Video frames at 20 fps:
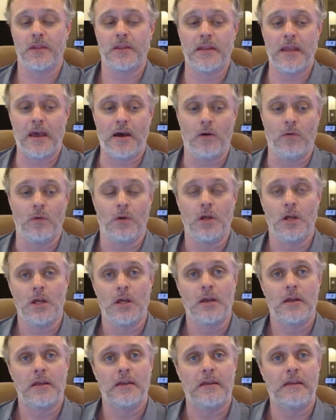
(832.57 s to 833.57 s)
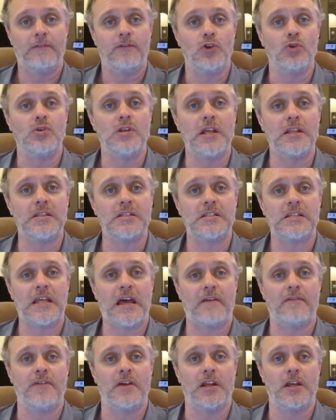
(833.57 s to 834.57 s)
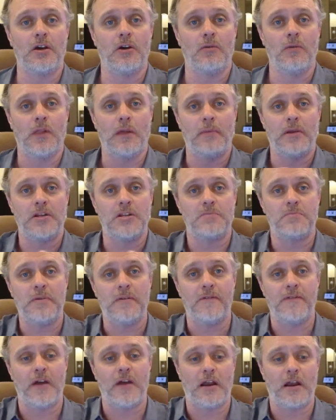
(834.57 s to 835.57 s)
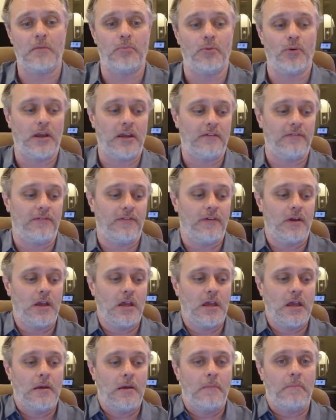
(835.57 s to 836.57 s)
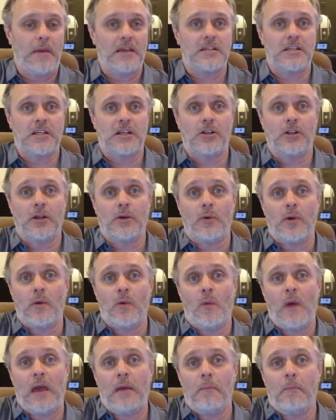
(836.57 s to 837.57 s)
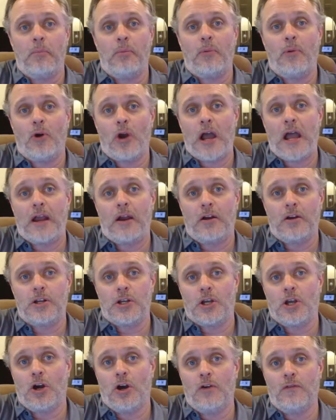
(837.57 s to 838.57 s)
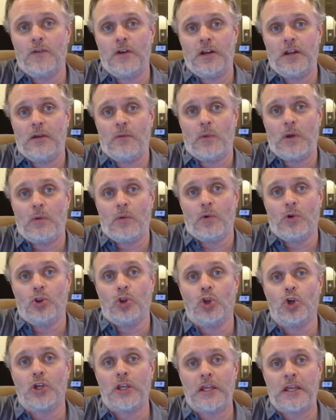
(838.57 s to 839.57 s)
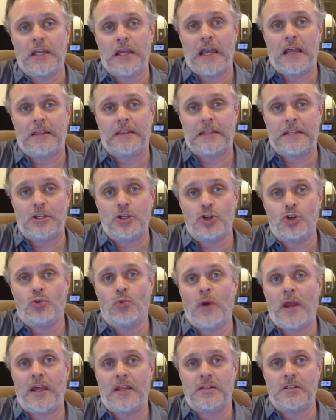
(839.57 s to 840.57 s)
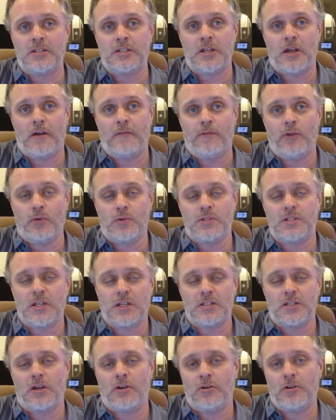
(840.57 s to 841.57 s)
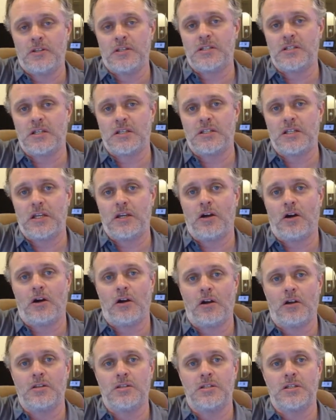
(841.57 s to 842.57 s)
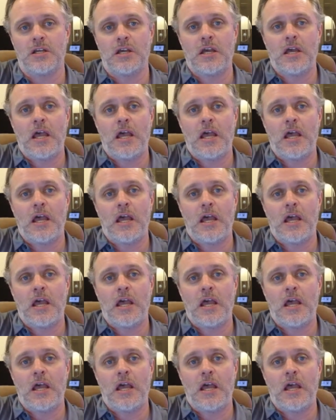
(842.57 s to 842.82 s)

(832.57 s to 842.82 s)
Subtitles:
Now, if you didn't see that video, let me just be very brief. Basically, we went prior to COVID and we were looking at the trends of those 660 cards.